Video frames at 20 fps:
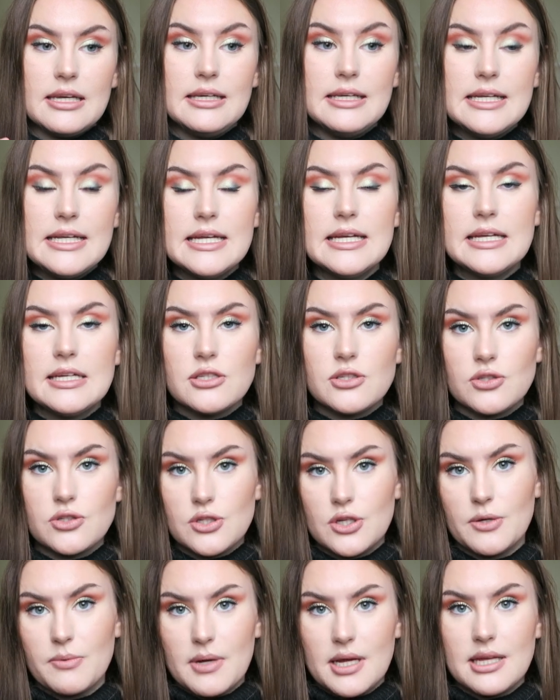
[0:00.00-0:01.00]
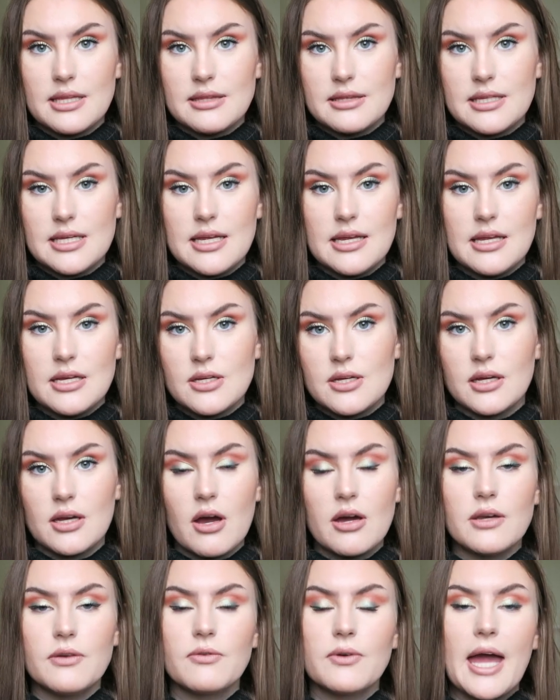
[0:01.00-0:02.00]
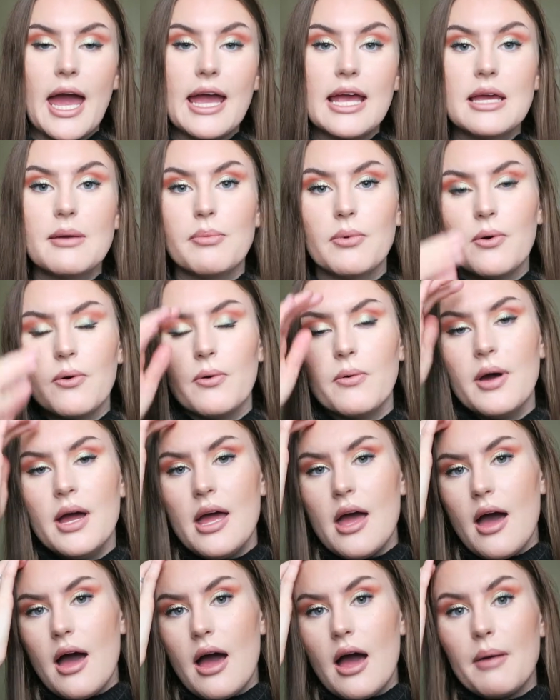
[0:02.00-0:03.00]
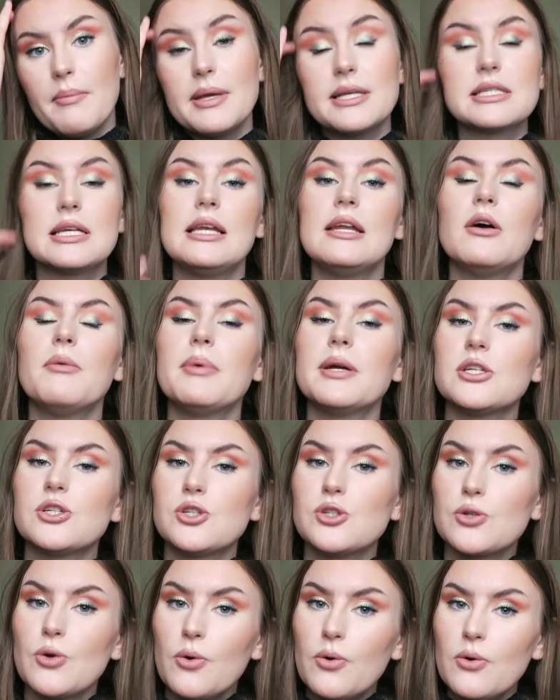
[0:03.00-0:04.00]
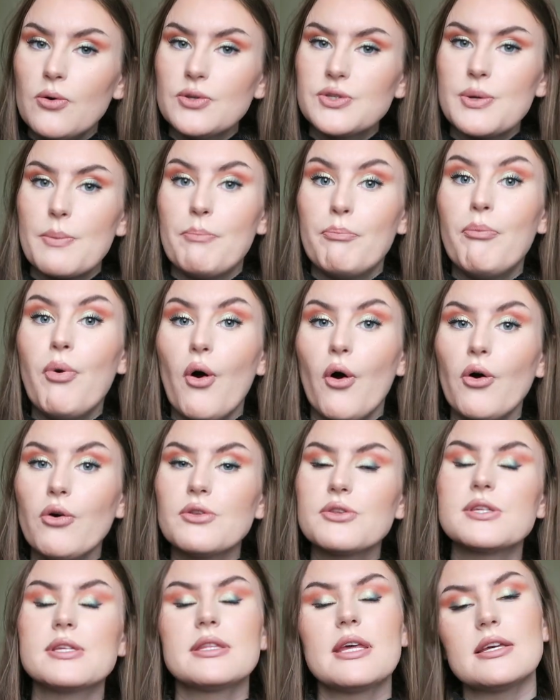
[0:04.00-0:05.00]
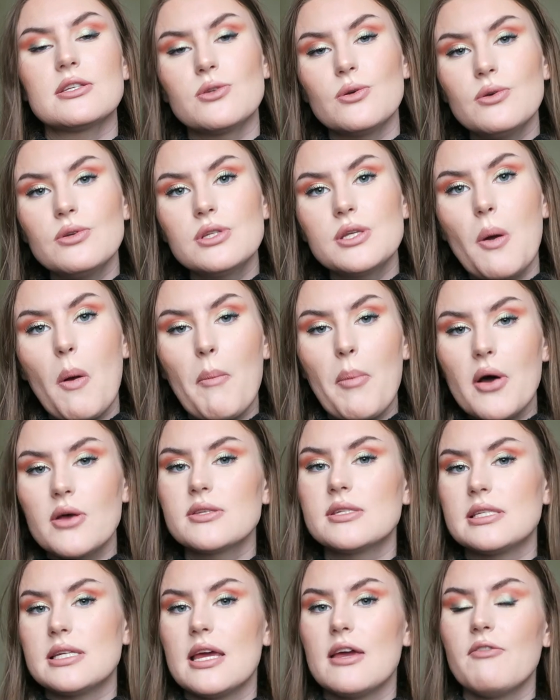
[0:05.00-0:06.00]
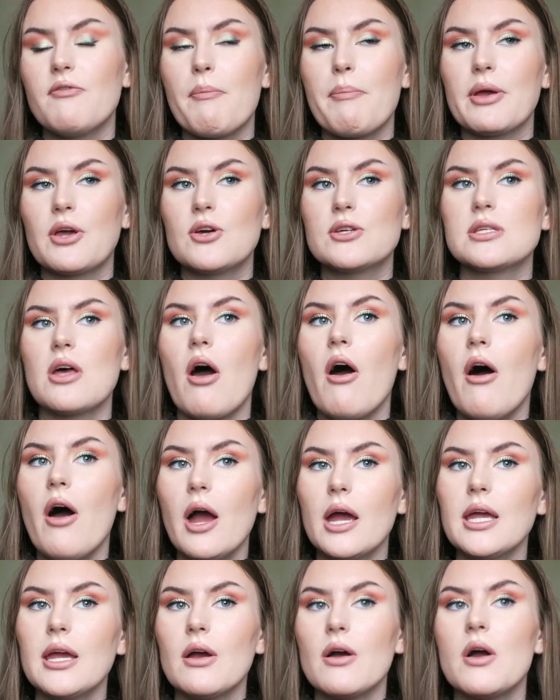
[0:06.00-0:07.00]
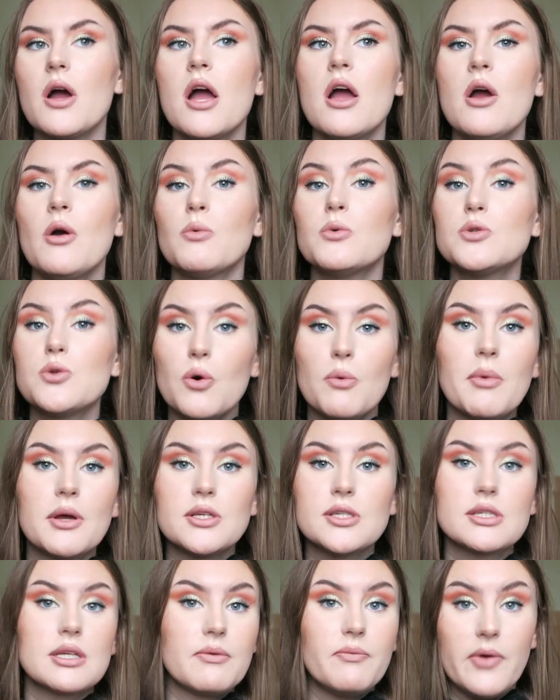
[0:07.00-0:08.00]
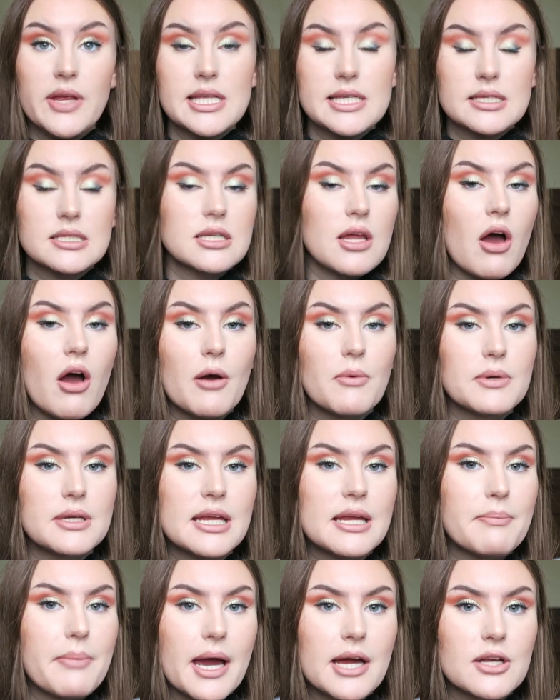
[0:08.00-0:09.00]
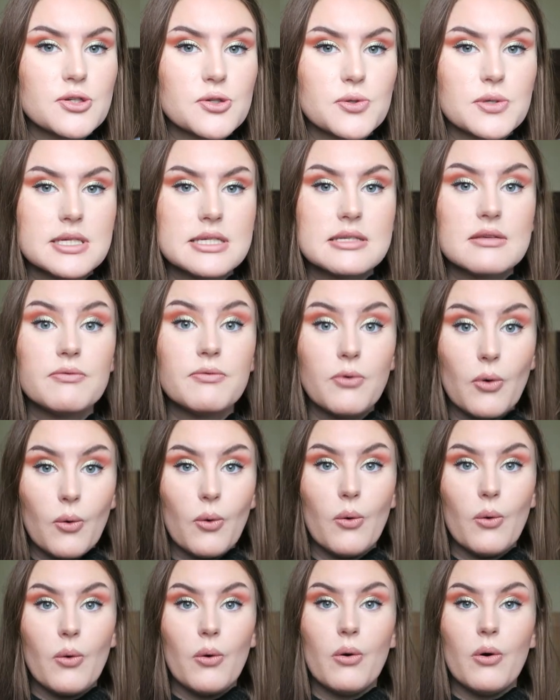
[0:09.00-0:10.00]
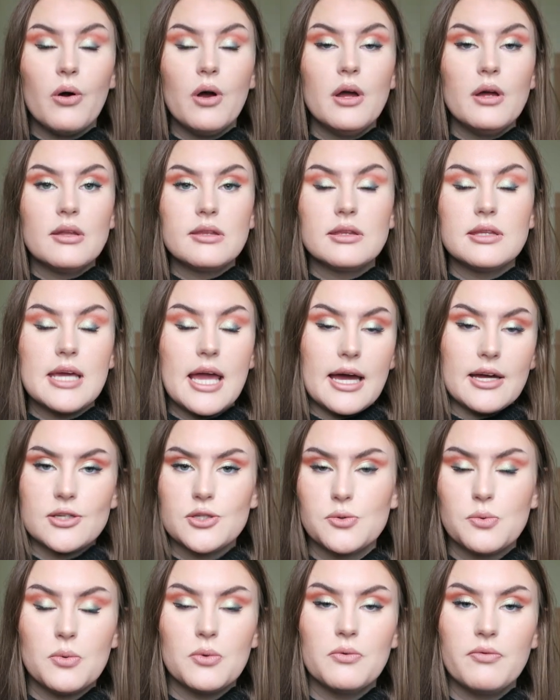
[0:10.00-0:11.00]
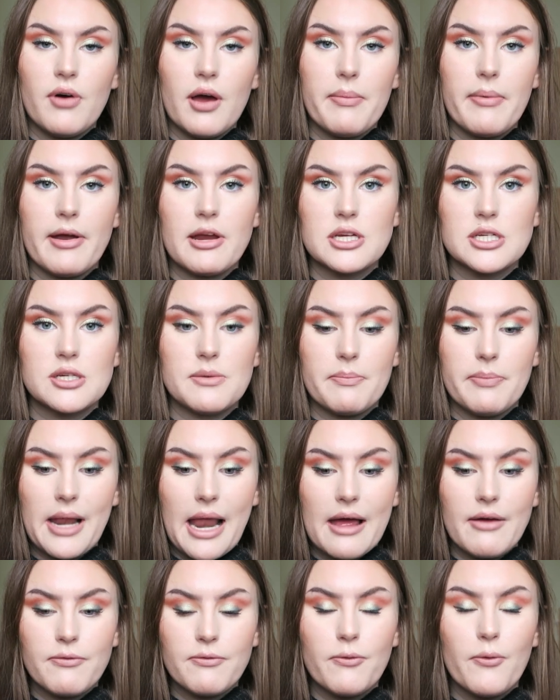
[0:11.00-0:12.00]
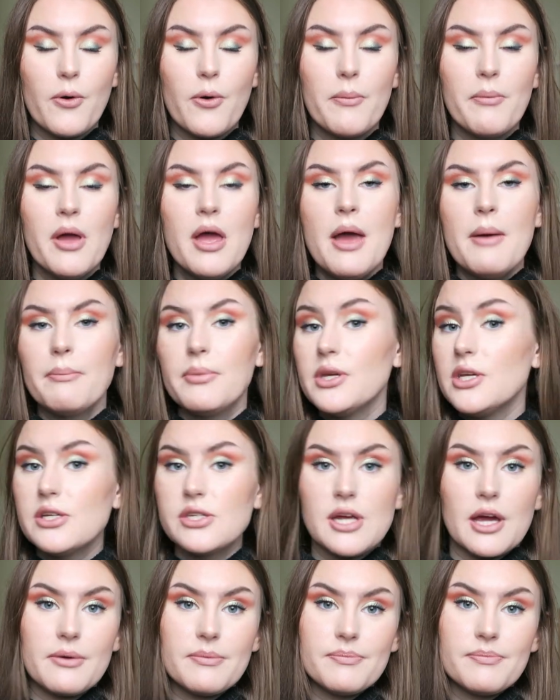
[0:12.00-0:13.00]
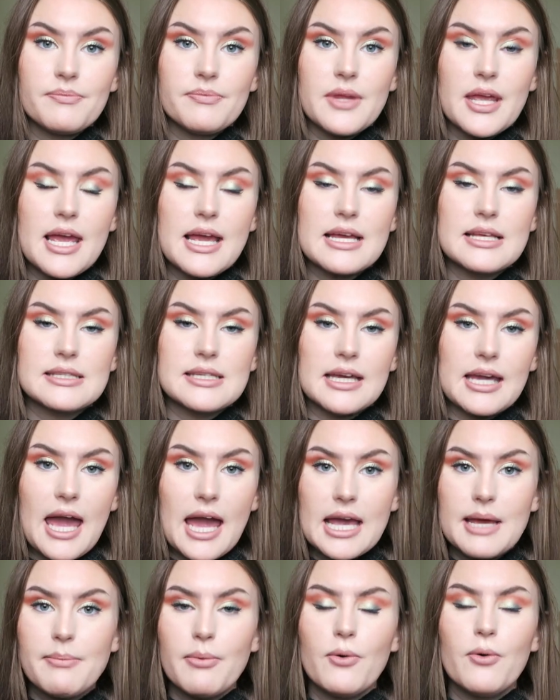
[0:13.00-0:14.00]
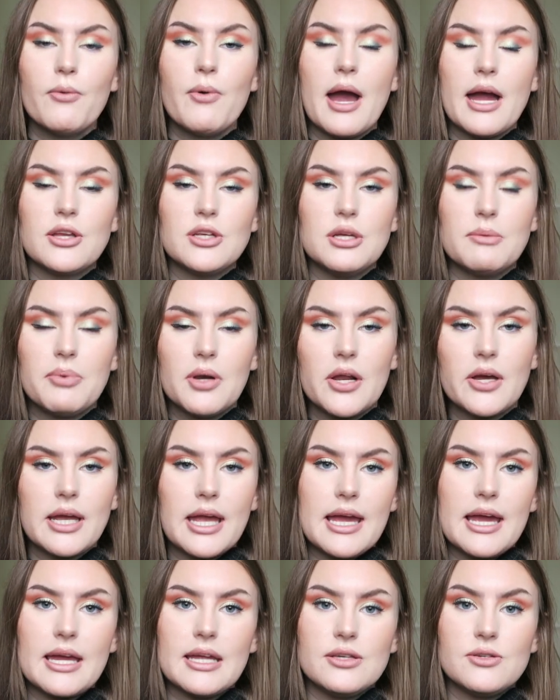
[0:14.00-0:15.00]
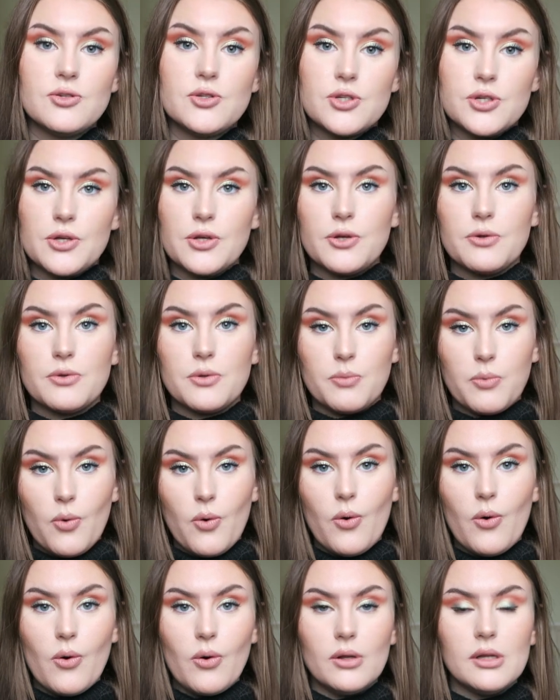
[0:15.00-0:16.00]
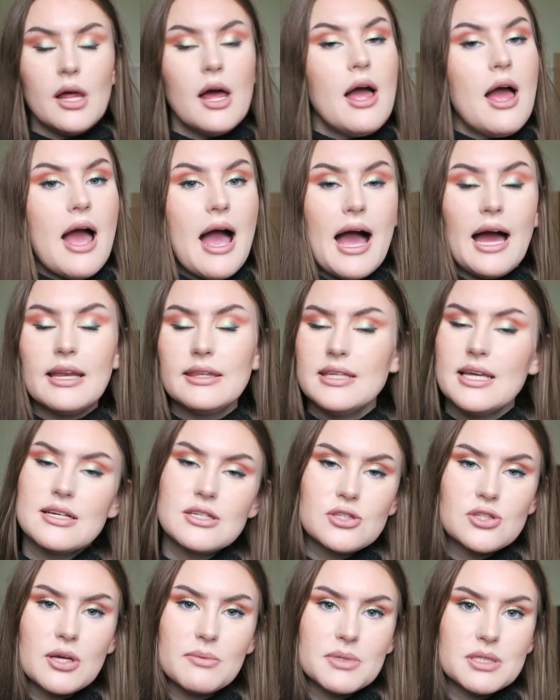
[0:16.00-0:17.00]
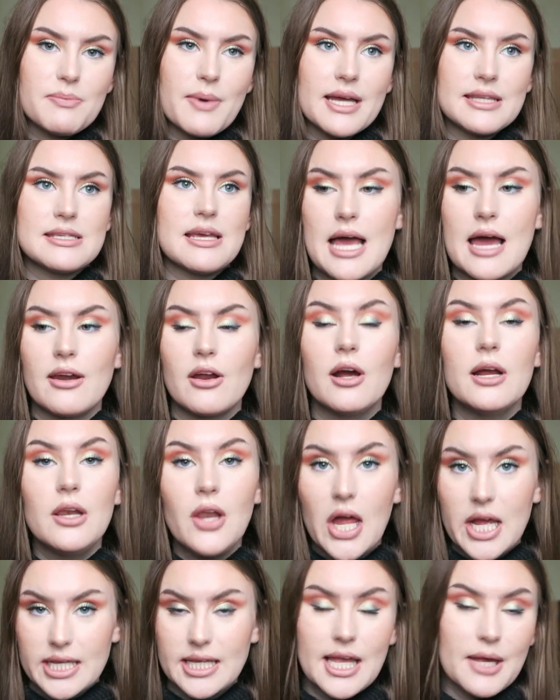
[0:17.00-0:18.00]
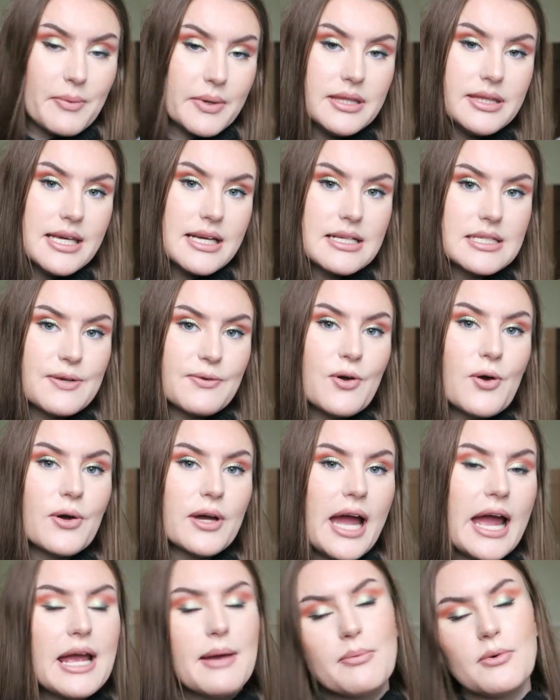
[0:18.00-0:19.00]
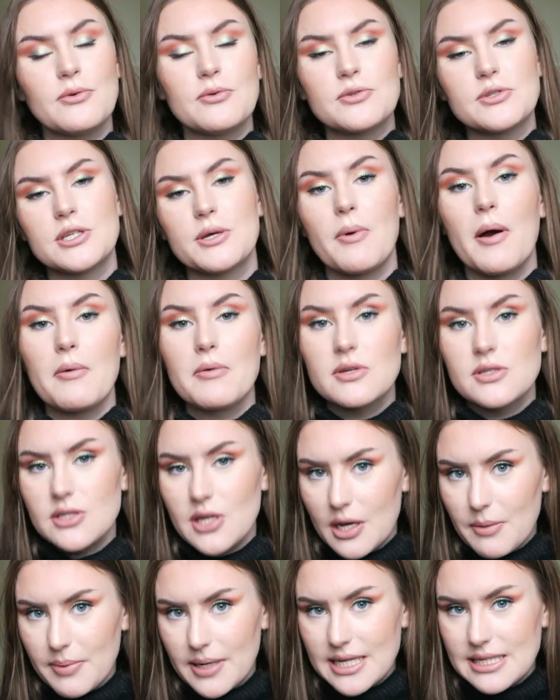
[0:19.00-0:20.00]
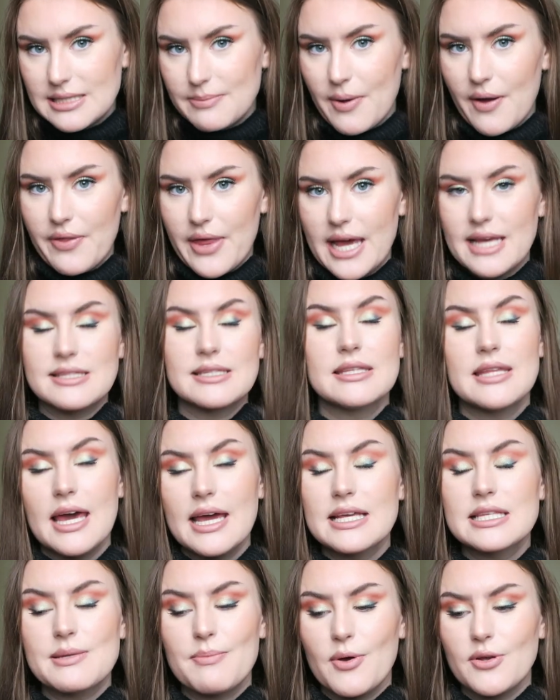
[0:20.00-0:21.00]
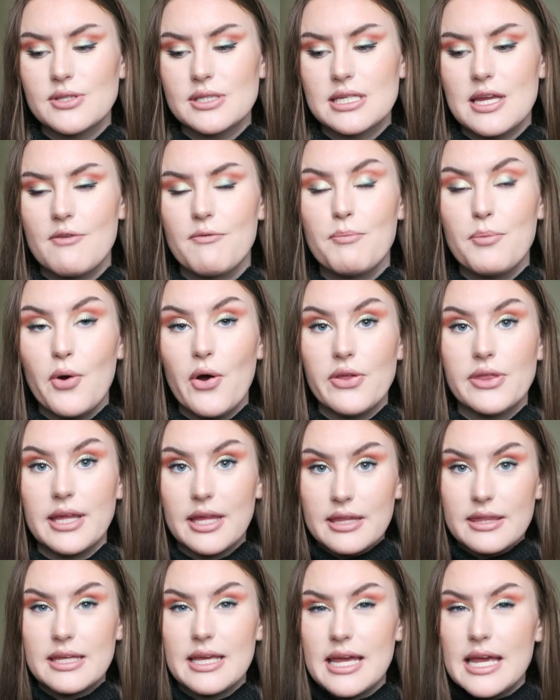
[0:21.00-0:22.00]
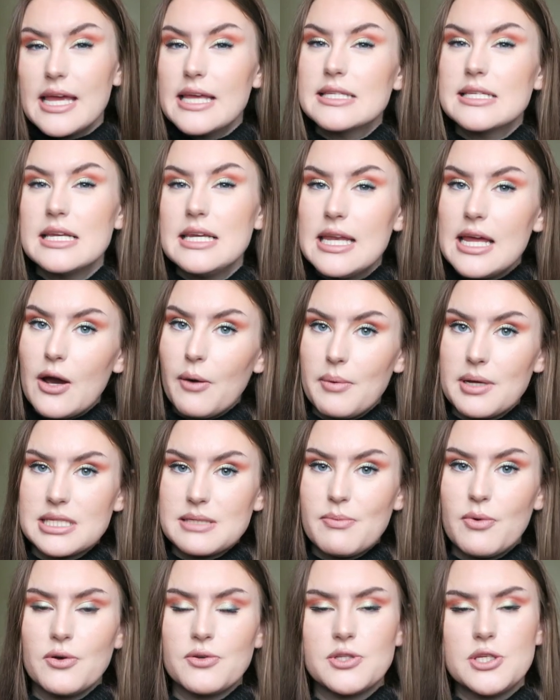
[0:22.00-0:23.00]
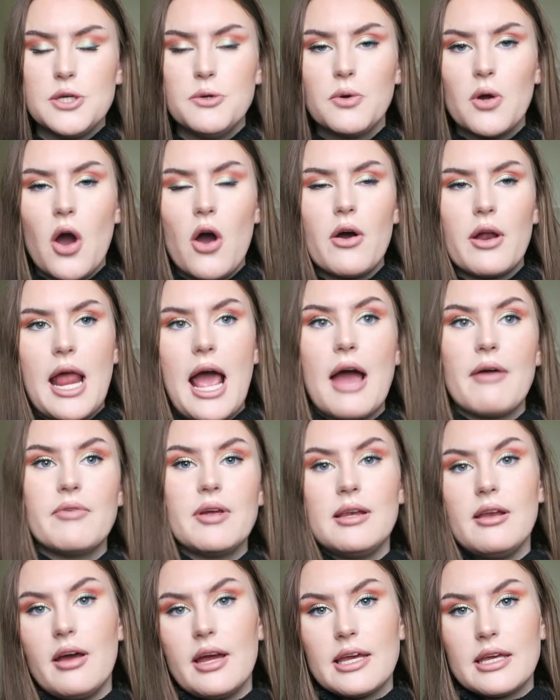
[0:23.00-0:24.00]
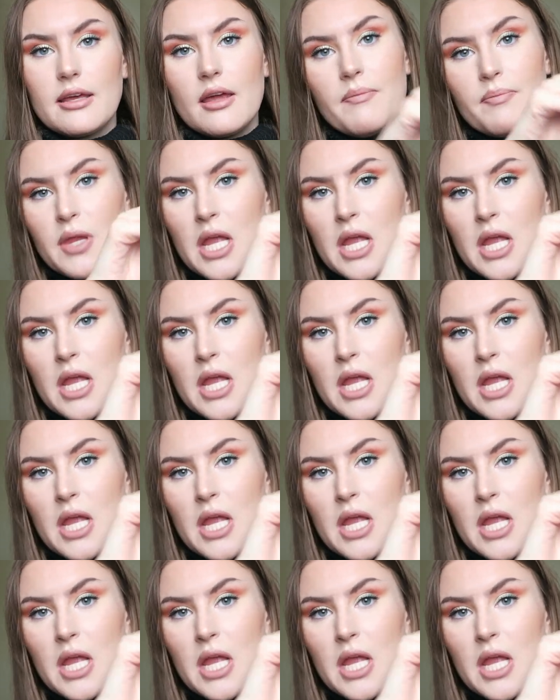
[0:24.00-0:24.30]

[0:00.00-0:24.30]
lead to it, the kind of cable, um, is a little bit short, but that's also a positive because I was almost convinced that I would need batteries for the actual vibration platform, but you don't. It's a cable and you plug it into the wall and that's so much better, and I like it when things have got cables, so I was so pleased about that. So that is a positive, but that it's a little bit small, so you can't have it like